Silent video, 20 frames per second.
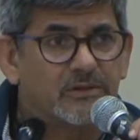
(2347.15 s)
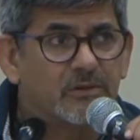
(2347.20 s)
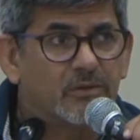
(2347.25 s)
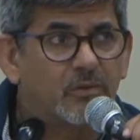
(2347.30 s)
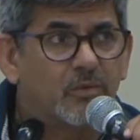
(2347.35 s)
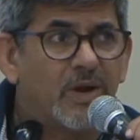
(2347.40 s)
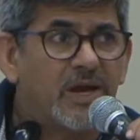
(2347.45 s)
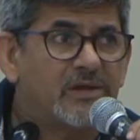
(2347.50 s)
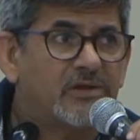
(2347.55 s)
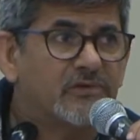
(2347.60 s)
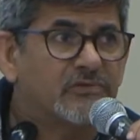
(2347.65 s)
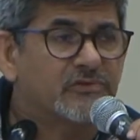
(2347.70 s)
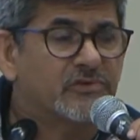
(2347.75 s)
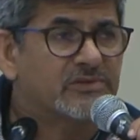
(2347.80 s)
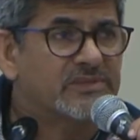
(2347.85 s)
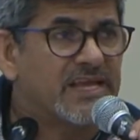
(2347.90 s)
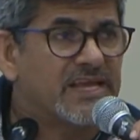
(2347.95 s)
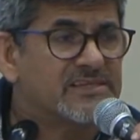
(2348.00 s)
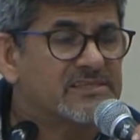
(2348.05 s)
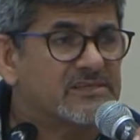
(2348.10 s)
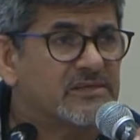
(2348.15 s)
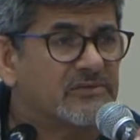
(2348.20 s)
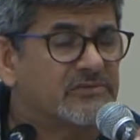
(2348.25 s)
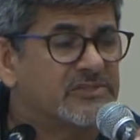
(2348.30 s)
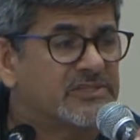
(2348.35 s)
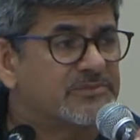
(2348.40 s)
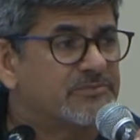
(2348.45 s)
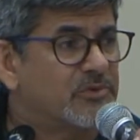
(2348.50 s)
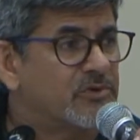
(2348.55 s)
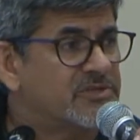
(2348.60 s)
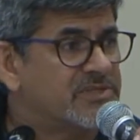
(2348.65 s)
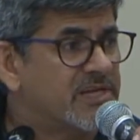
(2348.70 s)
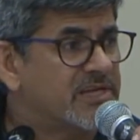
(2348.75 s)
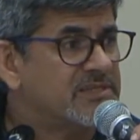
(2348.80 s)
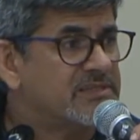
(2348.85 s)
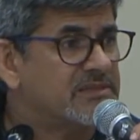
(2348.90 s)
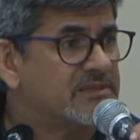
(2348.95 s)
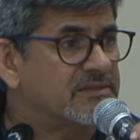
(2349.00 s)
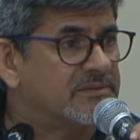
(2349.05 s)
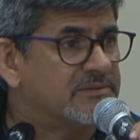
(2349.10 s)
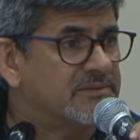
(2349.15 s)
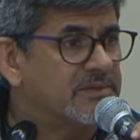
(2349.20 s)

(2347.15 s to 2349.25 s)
one of the tasks of this project